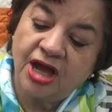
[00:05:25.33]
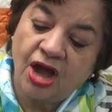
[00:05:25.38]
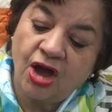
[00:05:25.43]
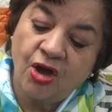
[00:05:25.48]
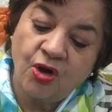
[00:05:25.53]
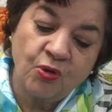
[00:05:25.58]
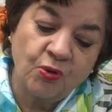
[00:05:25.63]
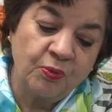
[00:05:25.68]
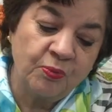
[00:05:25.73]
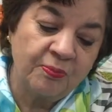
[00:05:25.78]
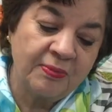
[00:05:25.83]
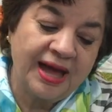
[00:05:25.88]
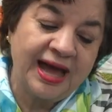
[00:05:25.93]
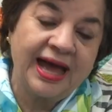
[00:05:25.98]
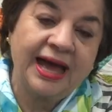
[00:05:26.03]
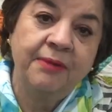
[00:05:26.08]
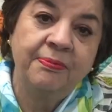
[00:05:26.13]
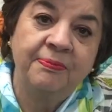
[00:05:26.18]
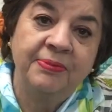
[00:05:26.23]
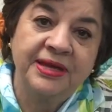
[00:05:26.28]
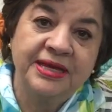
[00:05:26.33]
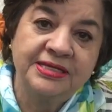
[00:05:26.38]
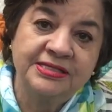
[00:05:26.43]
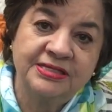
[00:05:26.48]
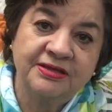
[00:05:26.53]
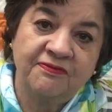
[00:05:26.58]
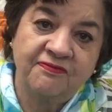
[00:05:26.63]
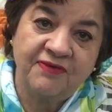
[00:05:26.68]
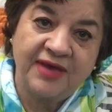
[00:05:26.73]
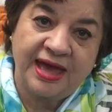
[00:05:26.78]
on my piece
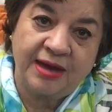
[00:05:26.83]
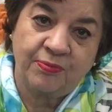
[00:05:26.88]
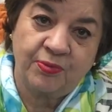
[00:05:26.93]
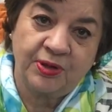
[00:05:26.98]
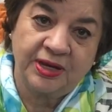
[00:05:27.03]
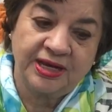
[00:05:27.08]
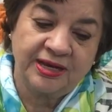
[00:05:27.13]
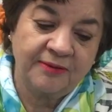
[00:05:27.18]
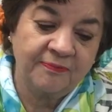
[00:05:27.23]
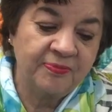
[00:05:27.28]
of fabric.